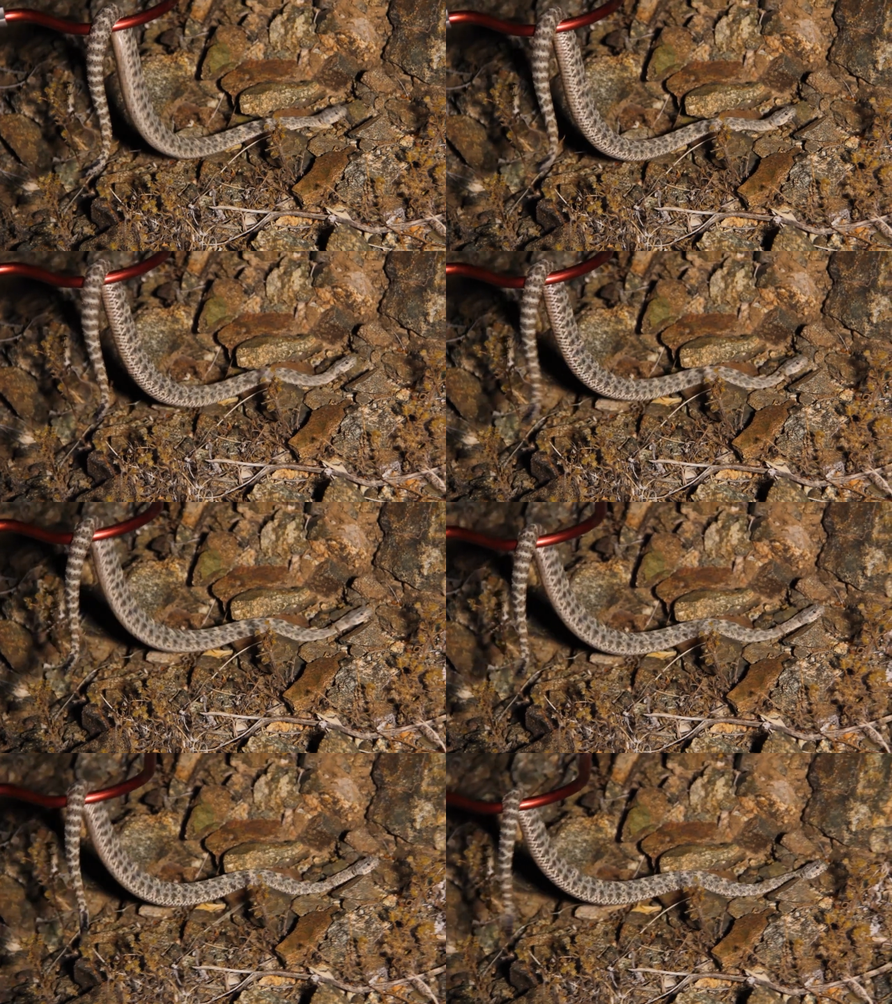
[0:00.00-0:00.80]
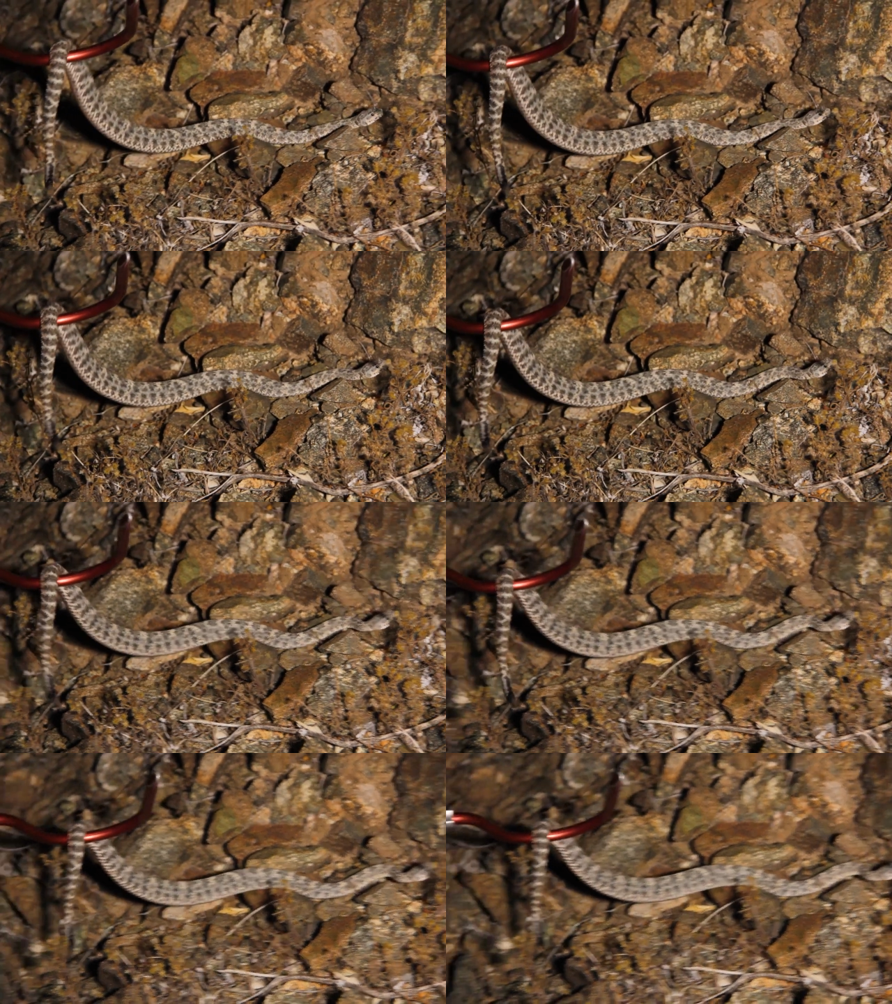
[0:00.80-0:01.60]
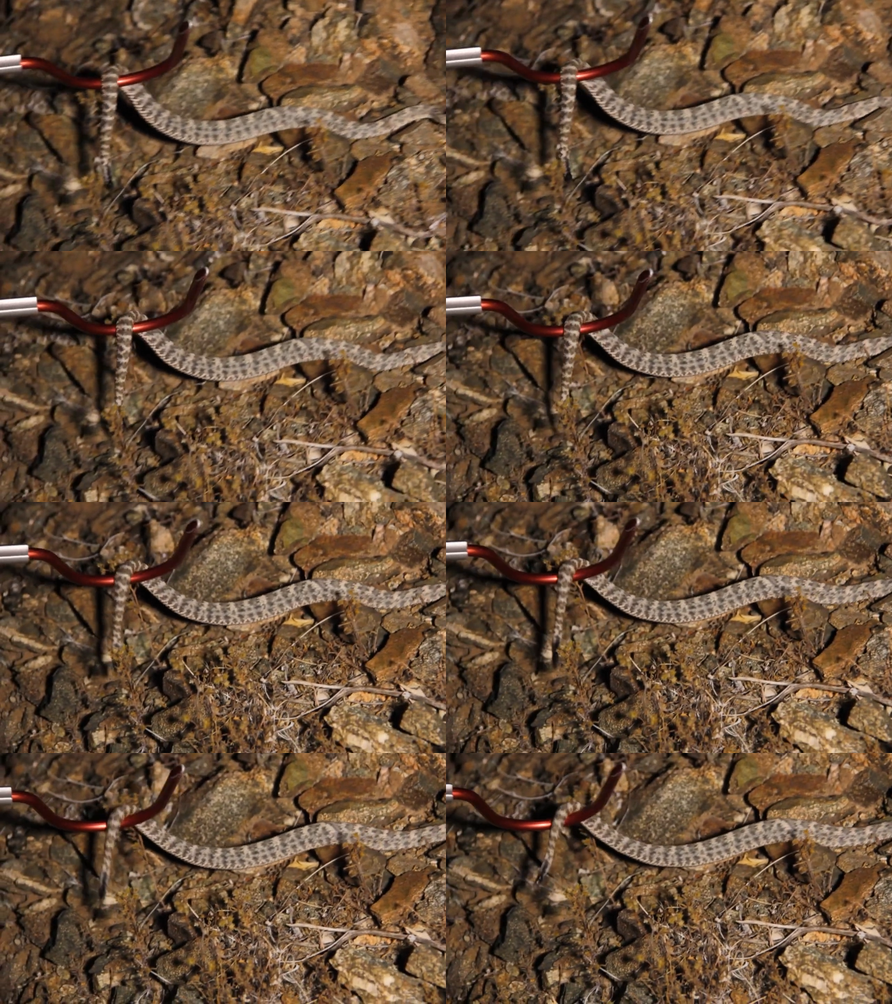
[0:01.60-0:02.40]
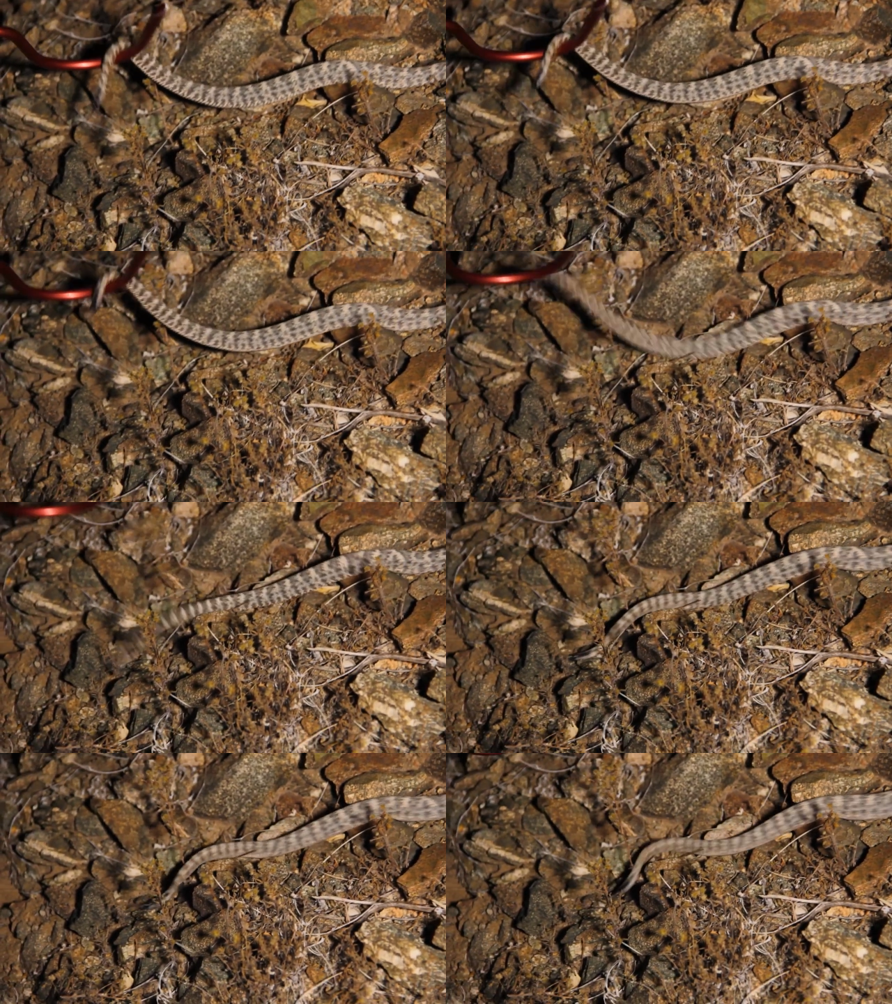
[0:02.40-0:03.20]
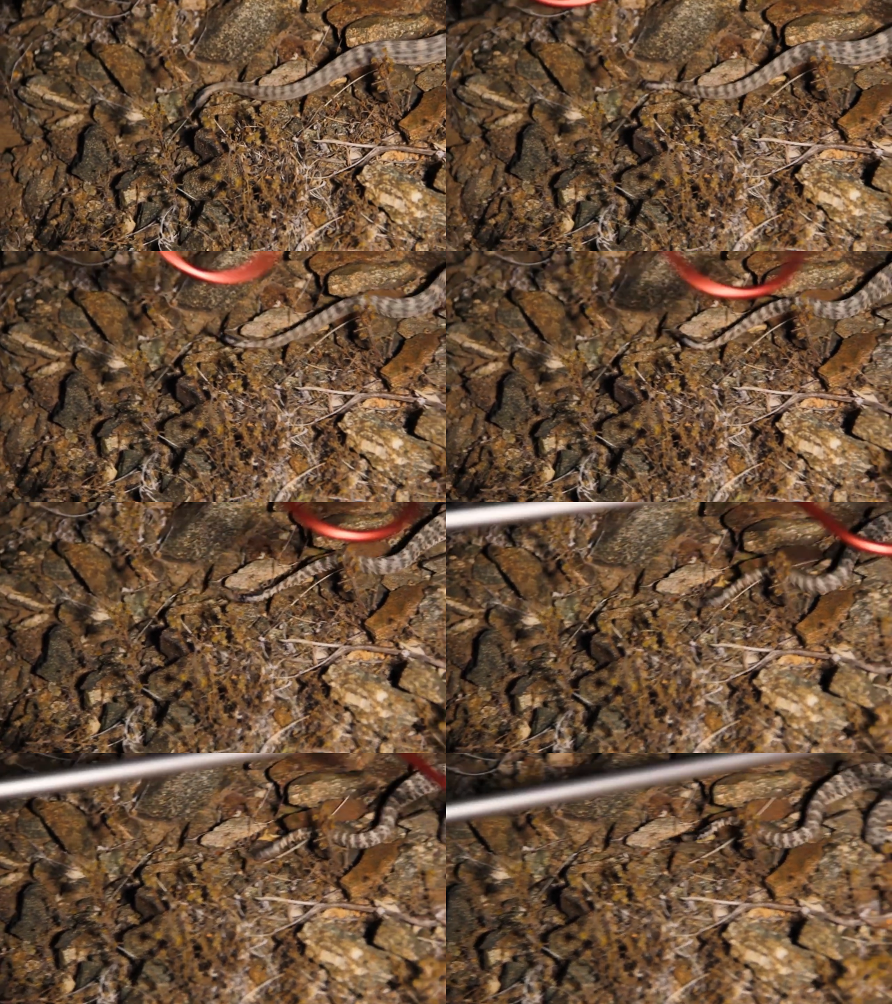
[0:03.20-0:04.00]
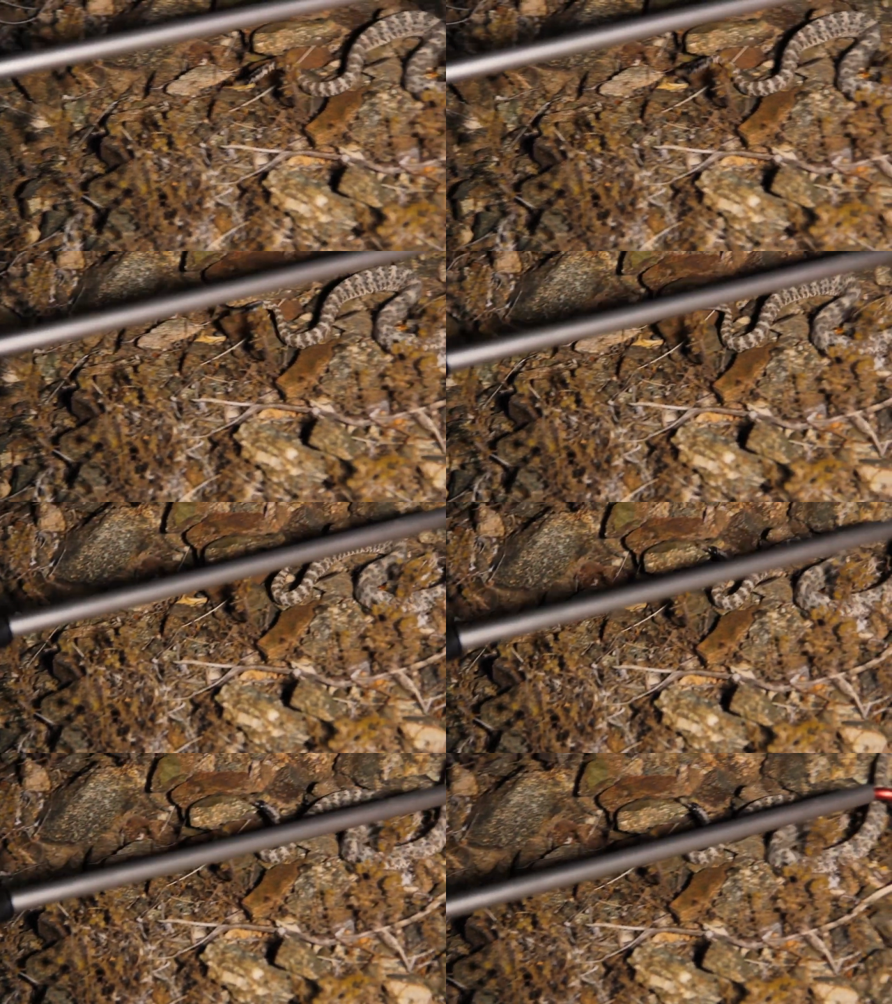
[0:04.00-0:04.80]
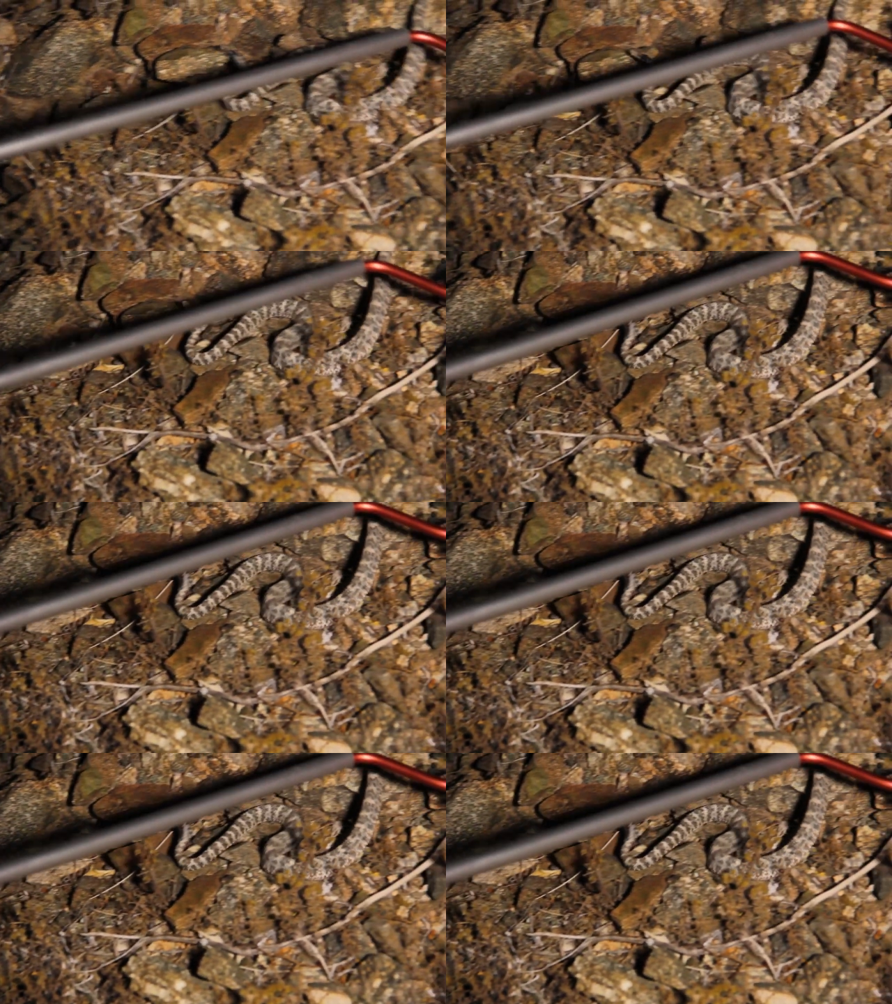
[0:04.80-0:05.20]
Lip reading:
No face is visible, so there are no lips to read.